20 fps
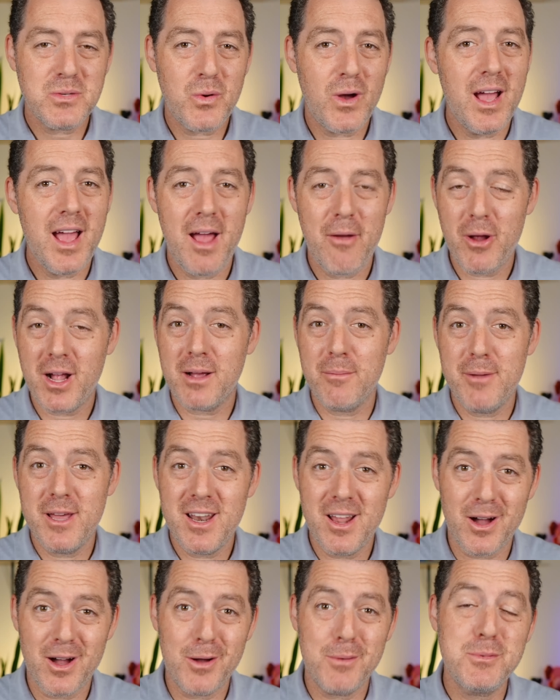why I
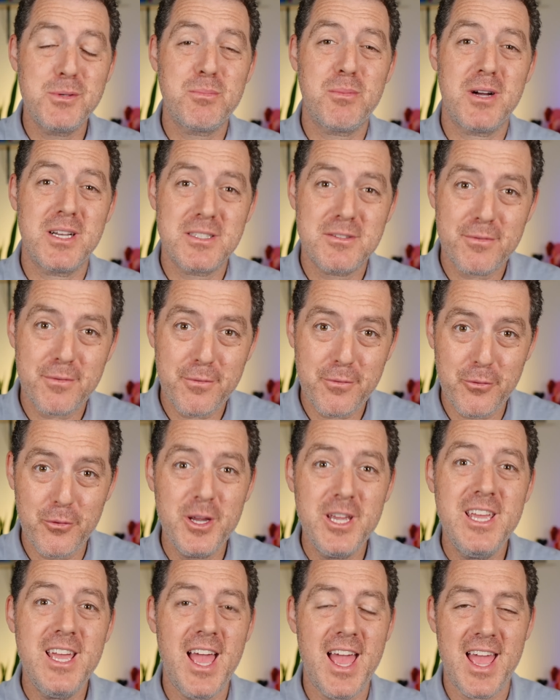recommend HubSpot's
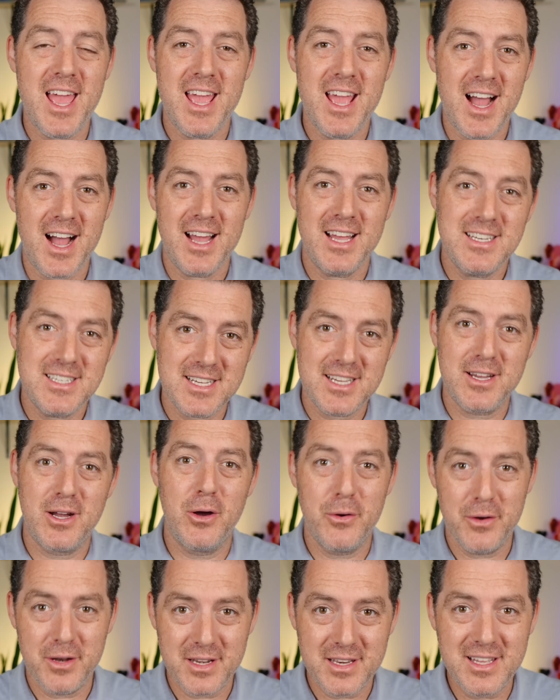free A I
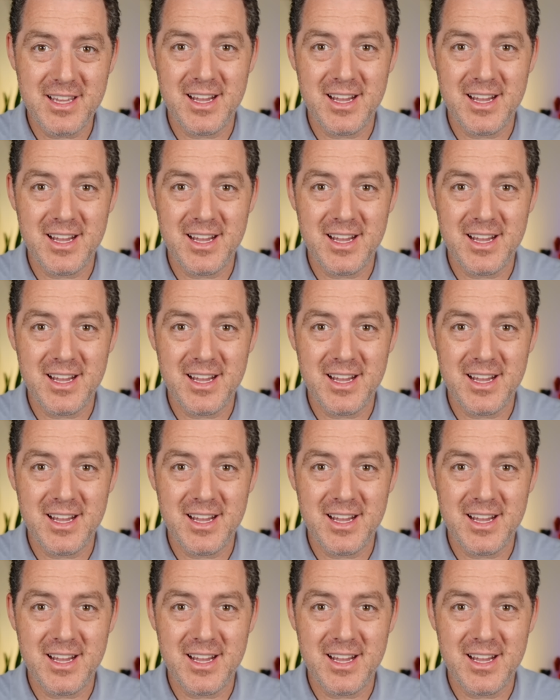Decoded